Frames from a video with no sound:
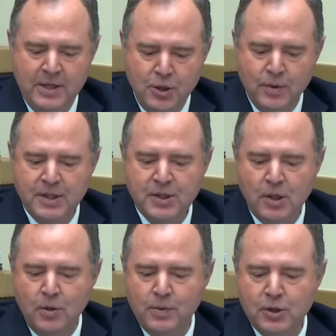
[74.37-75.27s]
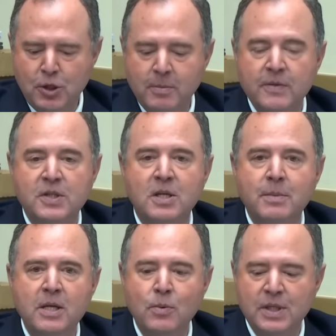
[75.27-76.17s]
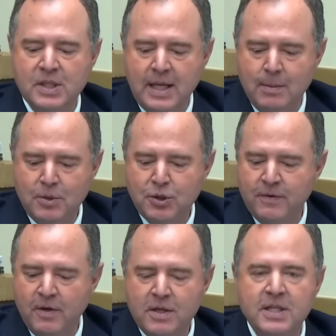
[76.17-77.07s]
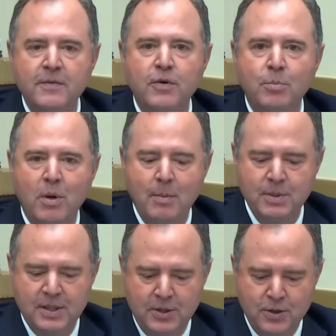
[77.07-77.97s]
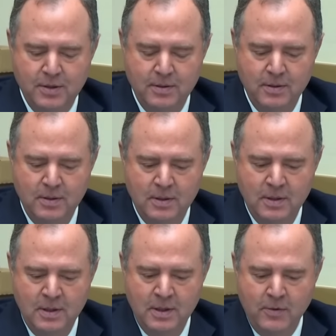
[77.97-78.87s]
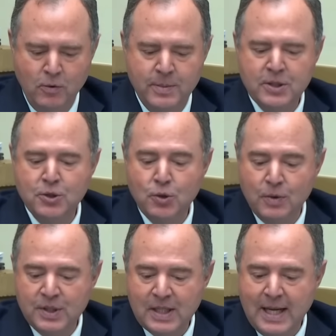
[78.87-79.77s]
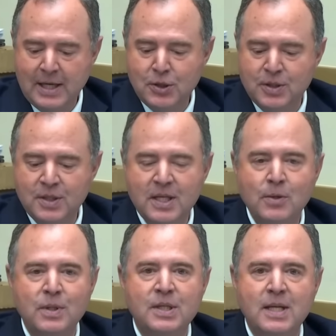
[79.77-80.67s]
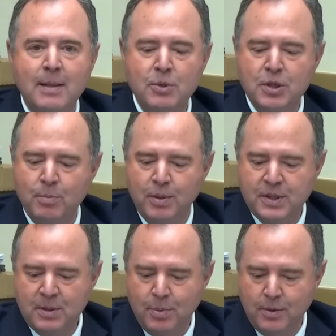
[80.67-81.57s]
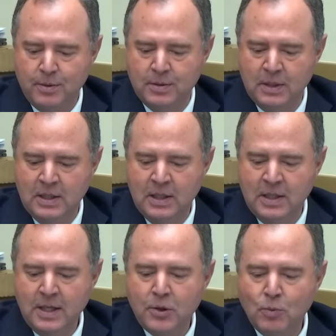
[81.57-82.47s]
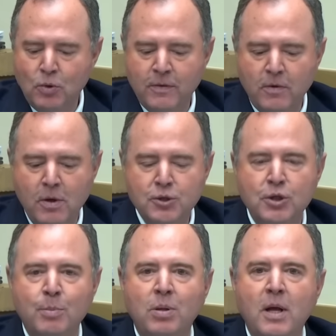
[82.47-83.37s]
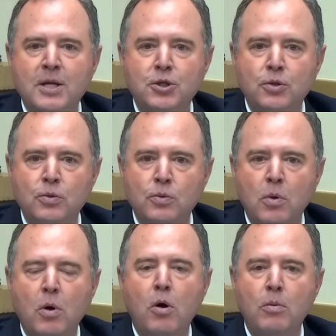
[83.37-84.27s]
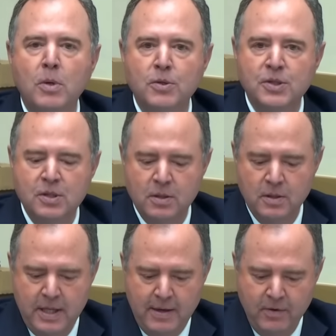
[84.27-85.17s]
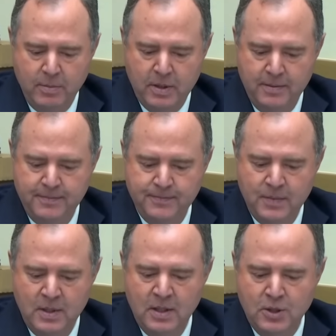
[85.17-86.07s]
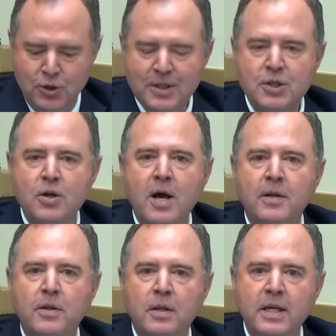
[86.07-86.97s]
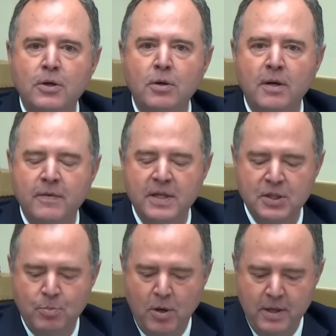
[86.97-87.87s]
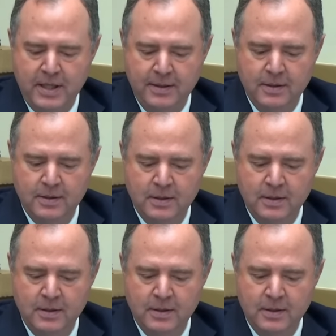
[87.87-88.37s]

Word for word: In doing so, the chairman of this committee would establish a very different proposition. Through Mr. Jordan's actions, he would establish the principle that the rule of law should apply to almost everyone, just not the leader of his party.